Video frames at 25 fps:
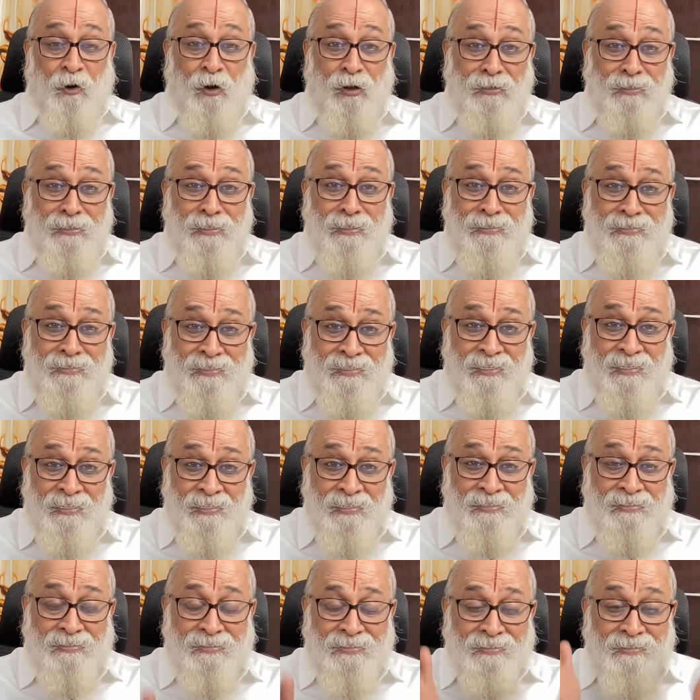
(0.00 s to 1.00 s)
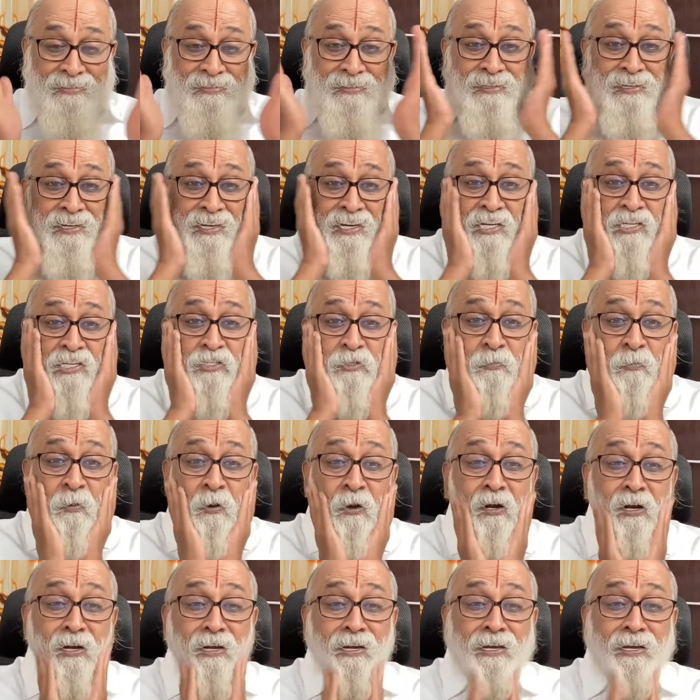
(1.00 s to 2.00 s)
All these things
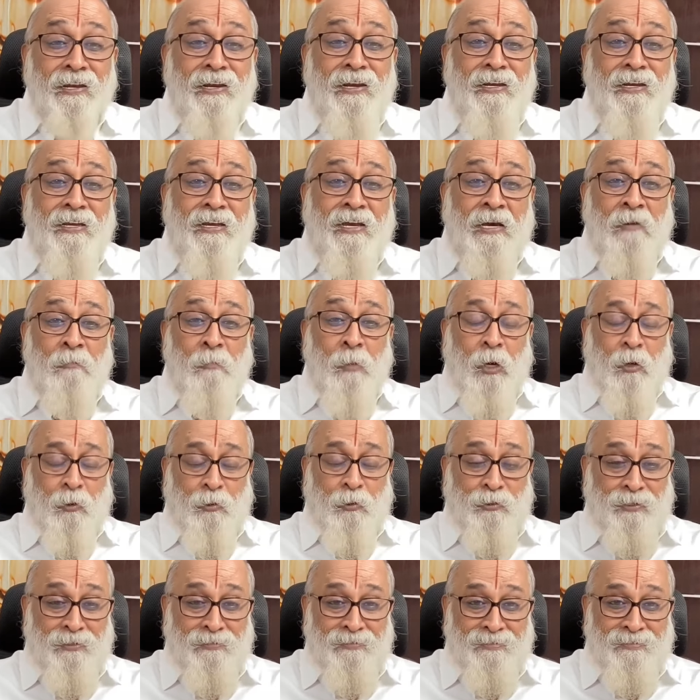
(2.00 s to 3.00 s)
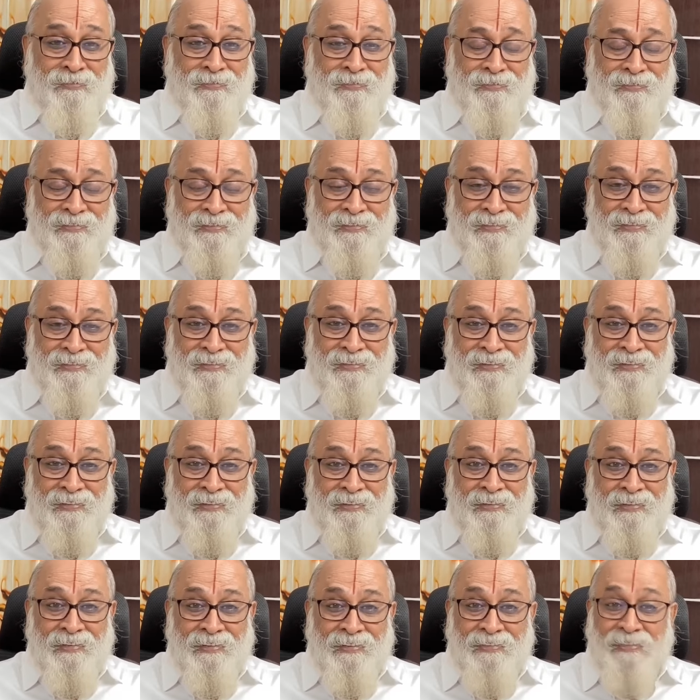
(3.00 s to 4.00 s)
sporadically come out.
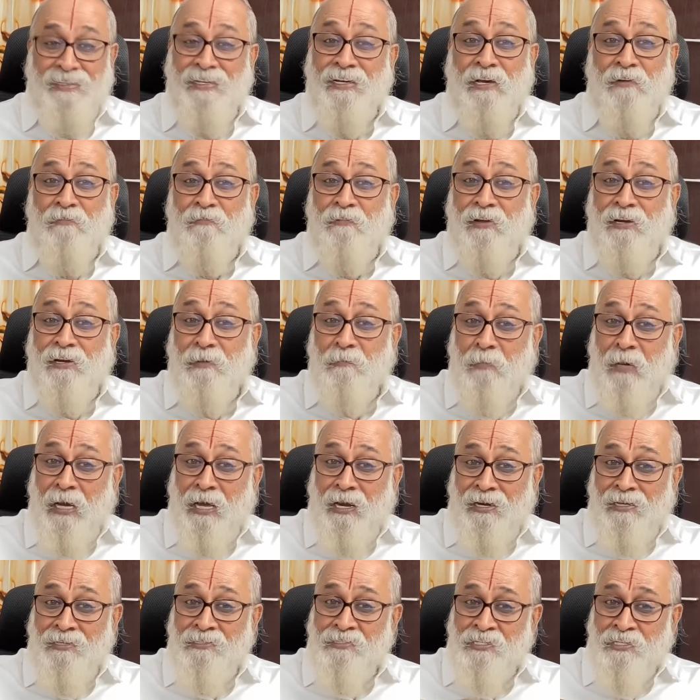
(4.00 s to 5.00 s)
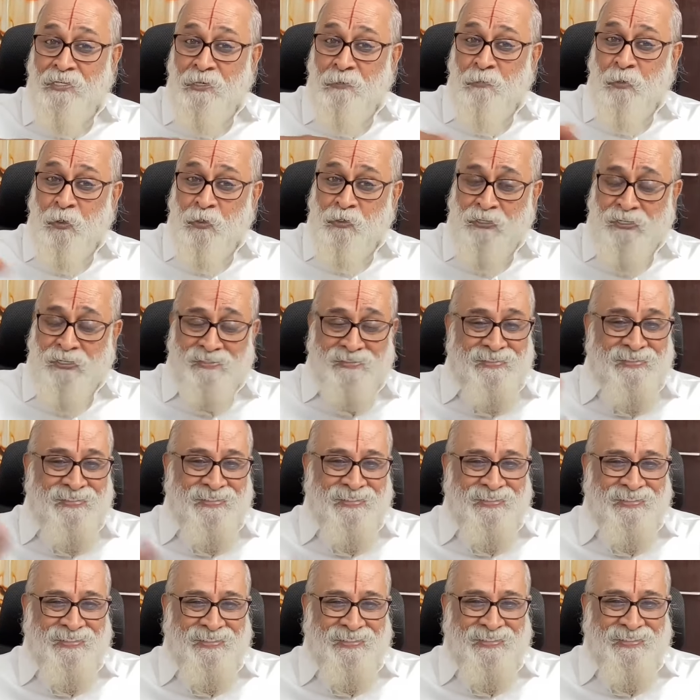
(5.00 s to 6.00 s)
They are very balanced
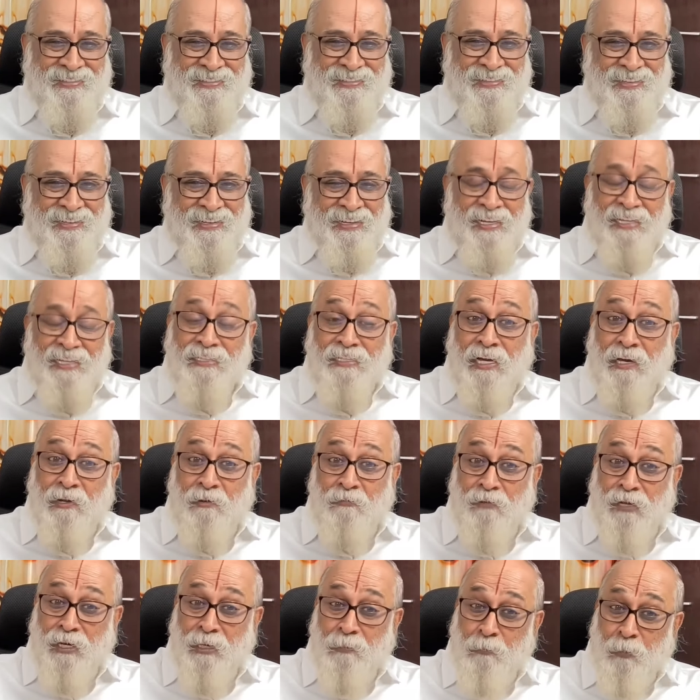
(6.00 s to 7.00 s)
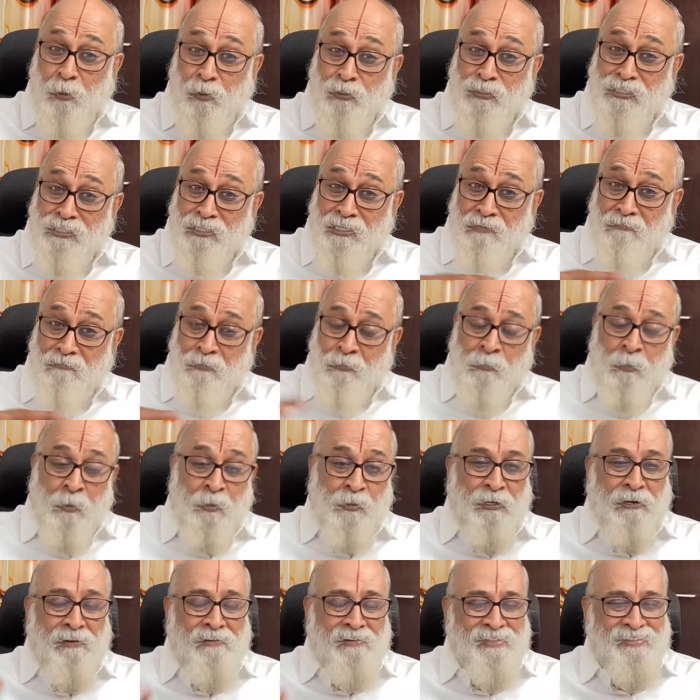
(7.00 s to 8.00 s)
emotions. They are very positive
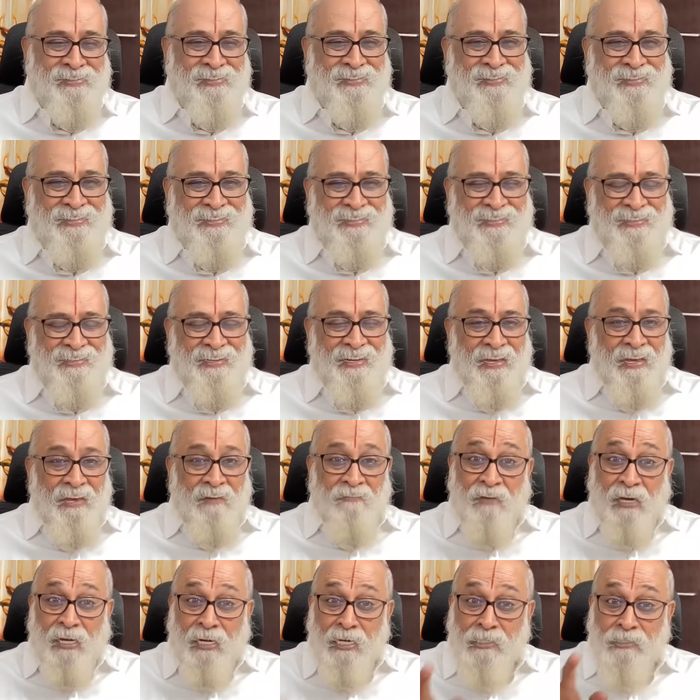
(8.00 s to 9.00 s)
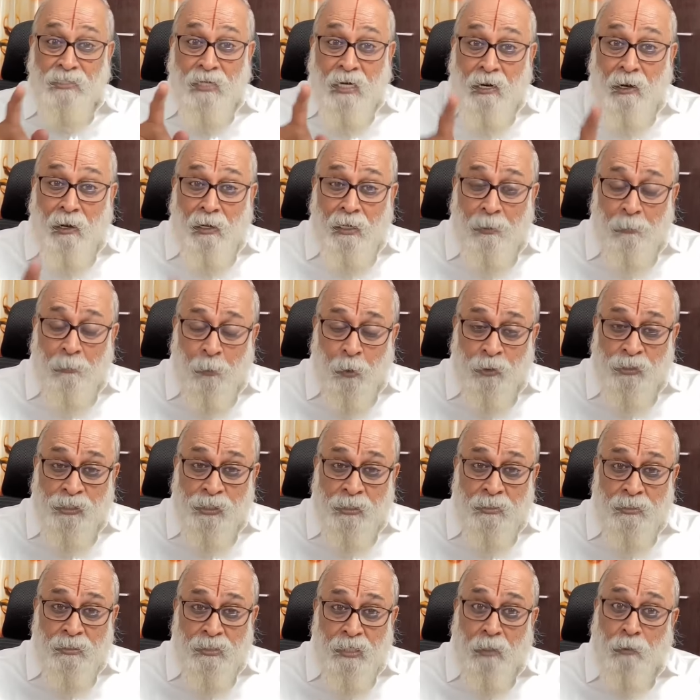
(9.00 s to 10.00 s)
emotions. Whereas raw
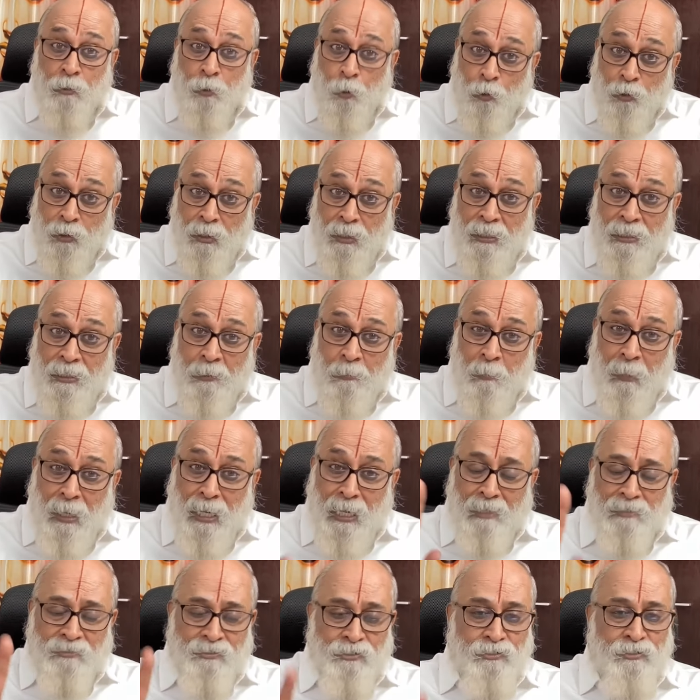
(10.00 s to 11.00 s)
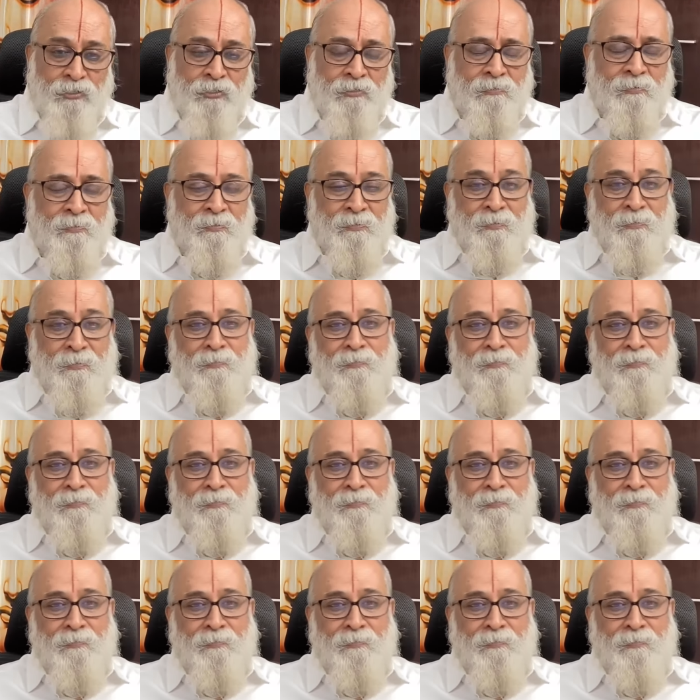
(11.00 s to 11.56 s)
emotions are totally imbalanced.